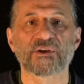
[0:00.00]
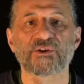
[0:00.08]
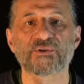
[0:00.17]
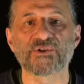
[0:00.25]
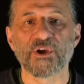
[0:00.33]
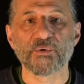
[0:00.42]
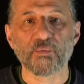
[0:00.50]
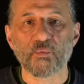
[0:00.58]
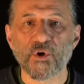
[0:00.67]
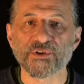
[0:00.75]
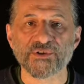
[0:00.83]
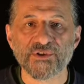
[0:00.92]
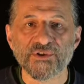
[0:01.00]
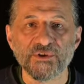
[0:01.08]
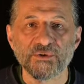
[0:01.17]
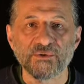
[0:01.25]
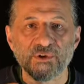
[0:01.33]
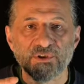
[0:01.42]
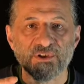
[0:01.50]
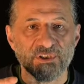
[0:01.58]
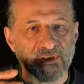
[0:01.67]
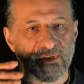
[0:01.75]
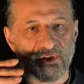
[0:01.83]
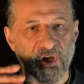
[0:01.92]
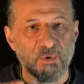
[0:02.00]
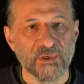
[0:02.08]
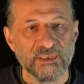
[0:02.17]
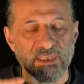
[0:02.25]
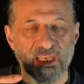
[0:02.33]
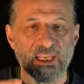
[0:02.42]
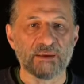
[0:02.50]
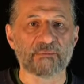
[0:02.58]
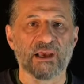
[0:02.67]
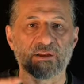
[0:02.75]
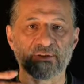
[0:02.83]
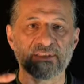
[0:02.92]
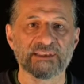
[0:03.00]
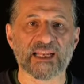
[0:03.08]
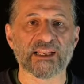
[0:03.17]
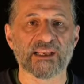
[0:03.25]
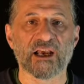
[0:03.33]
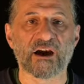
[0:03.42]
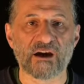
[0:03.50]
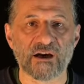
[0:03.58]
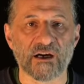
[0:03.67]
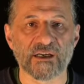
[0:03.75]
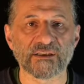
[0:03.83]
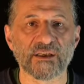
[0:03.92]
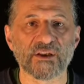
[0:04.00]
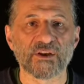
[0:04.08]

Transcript: You don't want to just go into emails selling hard.